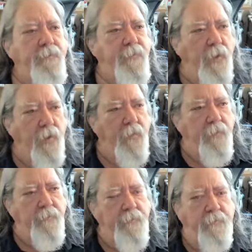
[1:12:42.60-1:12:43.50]
The
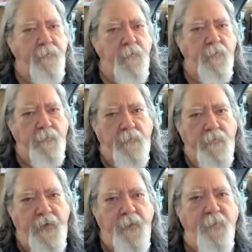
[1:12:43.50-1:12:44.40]

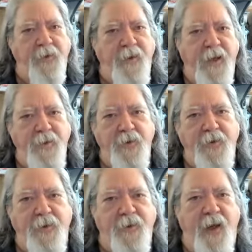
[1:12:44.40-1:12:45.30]

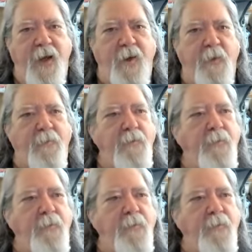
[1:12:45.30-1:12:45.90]
implications of that are